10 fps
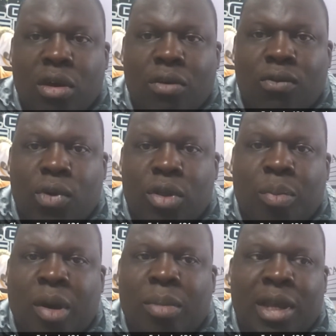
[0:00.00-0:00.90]
for the
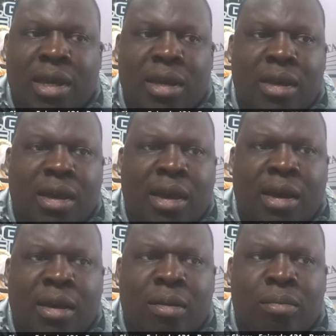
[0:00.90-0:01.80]
public.
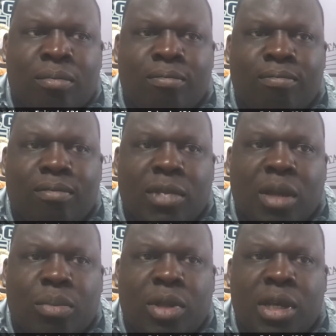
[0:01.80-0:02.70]
Um,
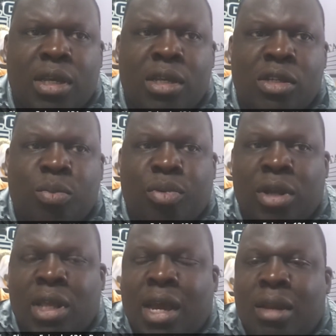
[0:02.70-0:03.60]
please
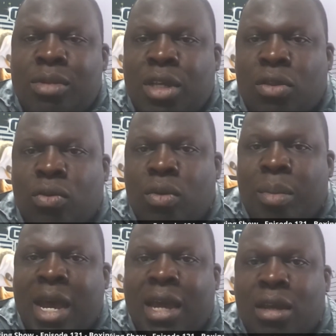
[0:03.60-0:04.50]
bring the items in through the
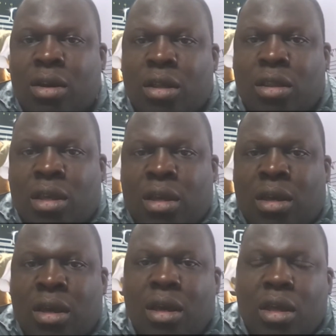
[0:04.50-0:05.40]
back, not
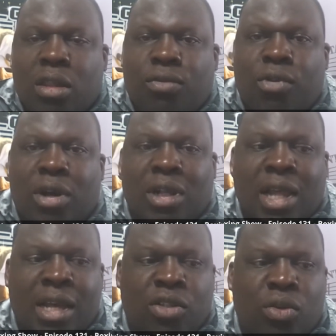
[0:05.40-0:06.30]
the, the front
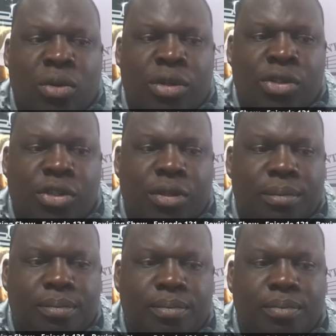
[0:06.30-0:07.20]
glass doors.
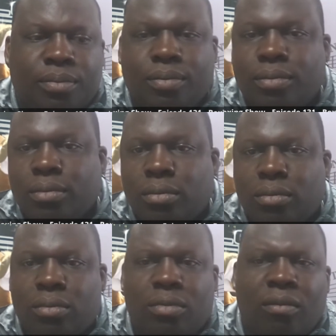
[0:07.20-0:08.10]

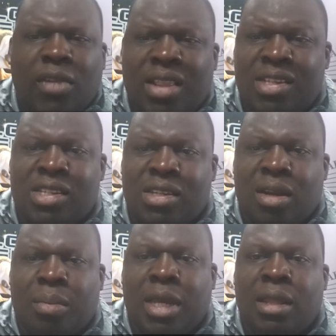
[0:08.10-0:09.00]
This is going
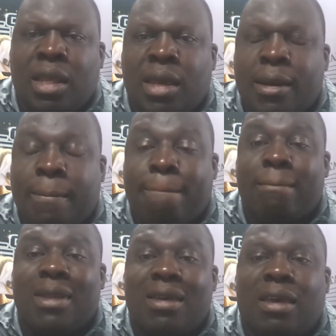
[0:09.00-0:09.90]
to be in the um,
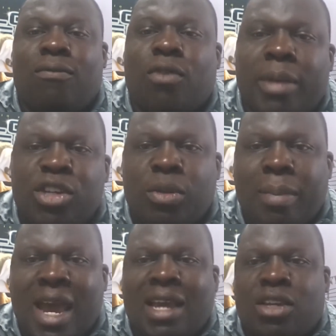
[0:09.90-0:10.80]
information
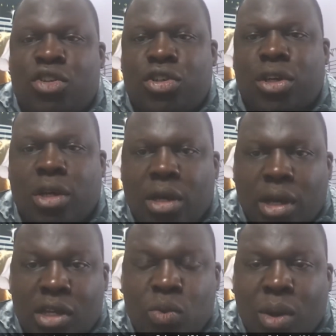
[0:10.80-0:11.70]
package
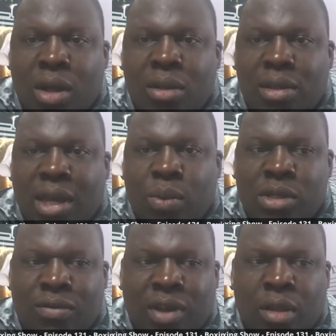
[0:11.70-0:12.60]
as well. That
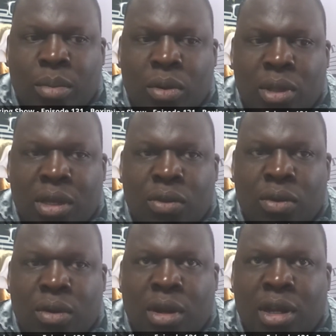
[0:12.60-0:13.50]
was available
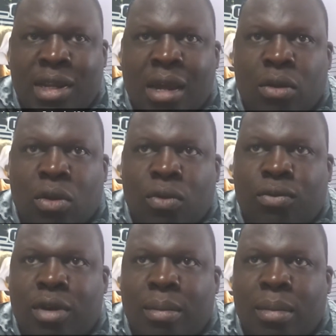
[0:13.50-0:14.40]
either on a download
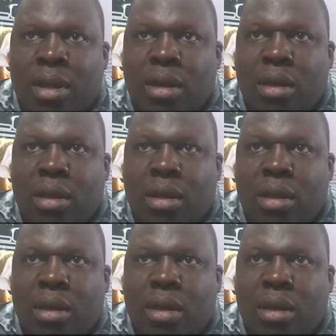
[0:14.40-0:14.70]
from